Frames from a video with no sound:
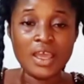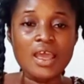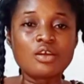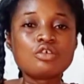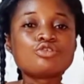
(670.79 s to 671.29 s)

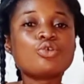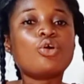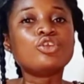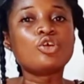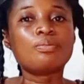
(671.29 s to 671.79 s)
And also
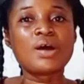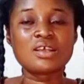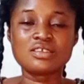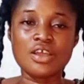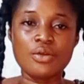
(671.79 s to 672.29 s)
on your
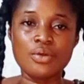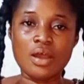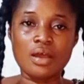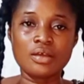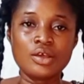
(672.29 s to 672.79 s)
bust
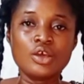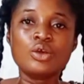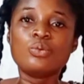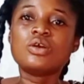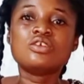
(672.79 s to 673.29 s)
area,
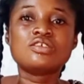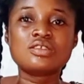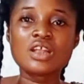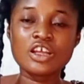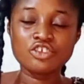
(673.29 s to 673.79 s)
when you
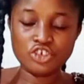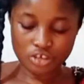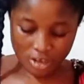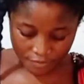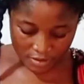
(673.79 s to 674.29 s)
snatch,
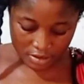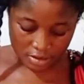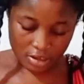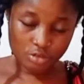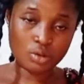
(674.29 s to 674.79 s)

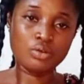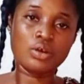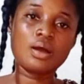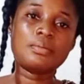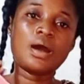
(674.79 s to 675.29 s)
definitely it's going to
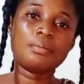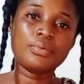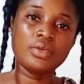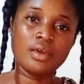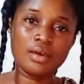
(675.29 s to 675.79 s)
come up
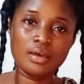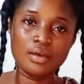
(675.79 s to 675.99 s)
here.